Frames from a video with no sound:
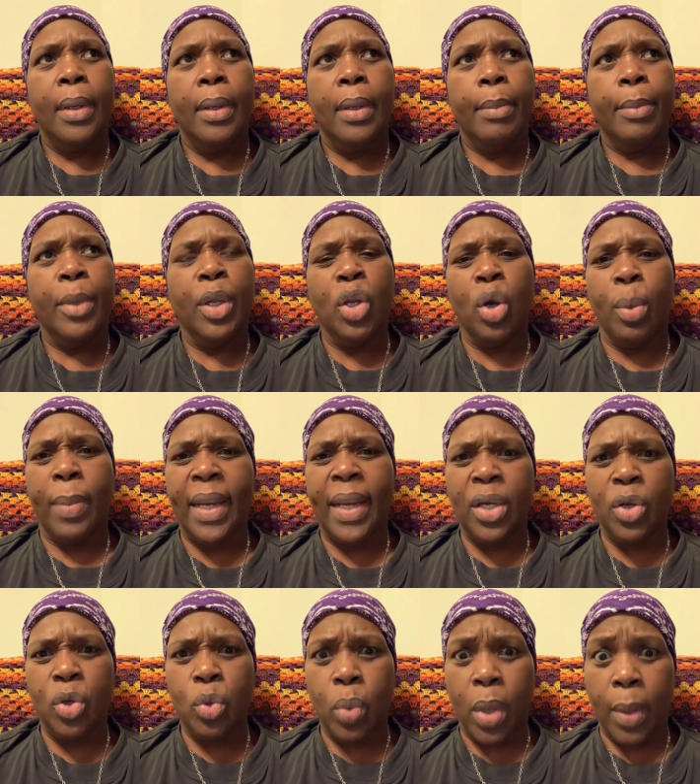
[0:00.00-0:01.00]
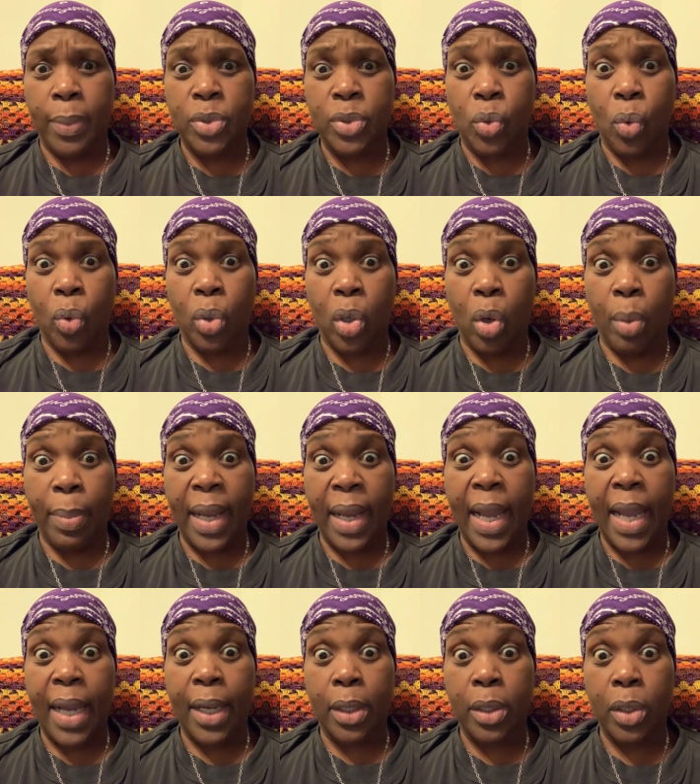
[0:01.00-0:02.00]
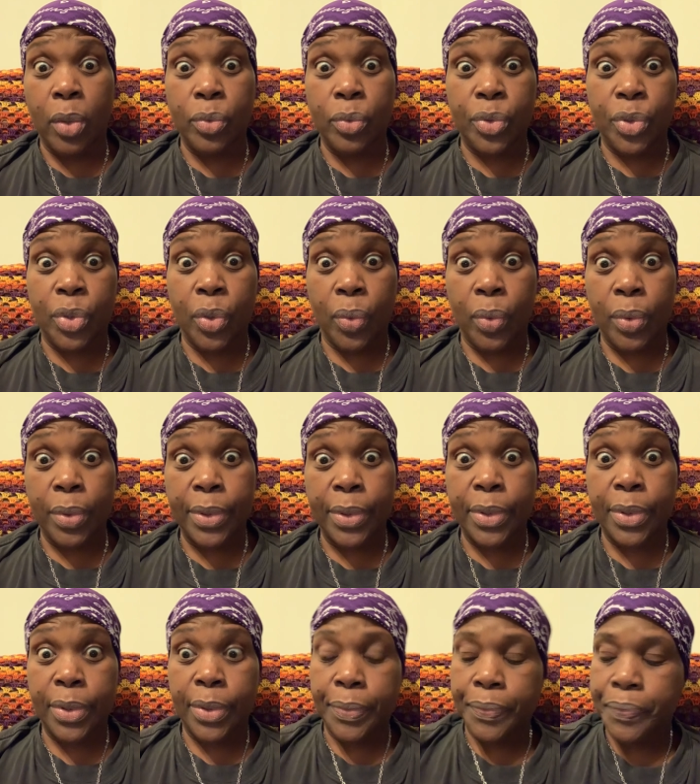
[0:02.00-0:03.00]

But nobody knew what was going on behind closed doors.